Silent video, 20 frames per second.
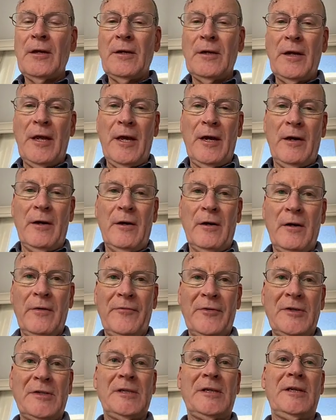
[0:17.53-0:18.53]
Now,
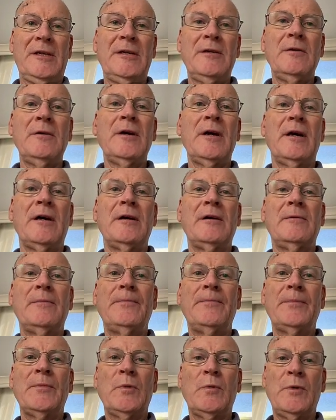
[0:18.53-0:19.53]
obviously,
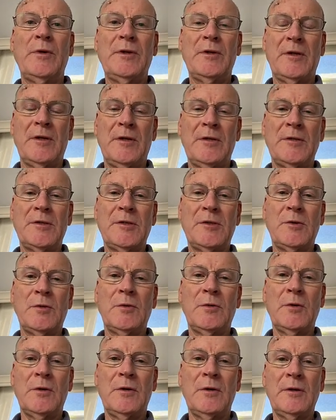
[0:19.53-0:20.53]
we can
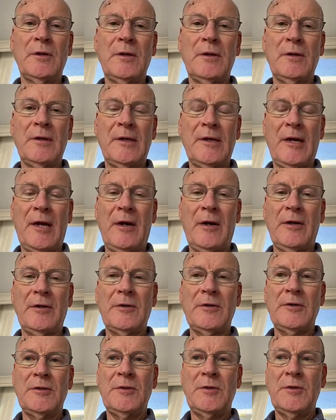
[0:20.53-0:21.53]
store
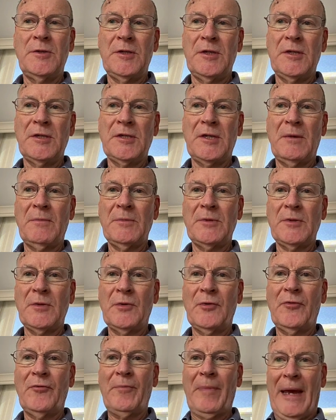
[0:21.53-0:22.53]
characters using some
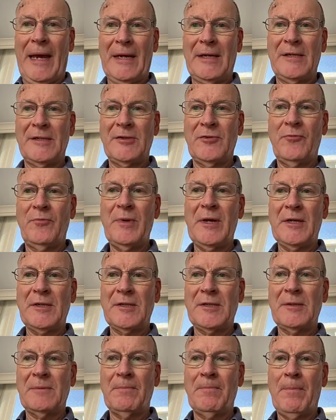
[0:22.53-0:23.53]
sort of patterns of
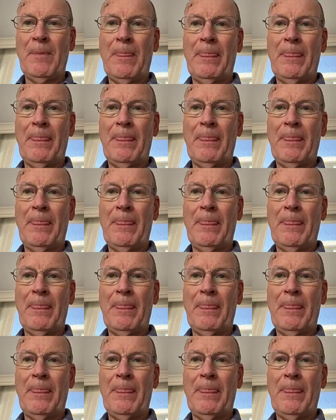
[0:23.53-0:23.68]
bits,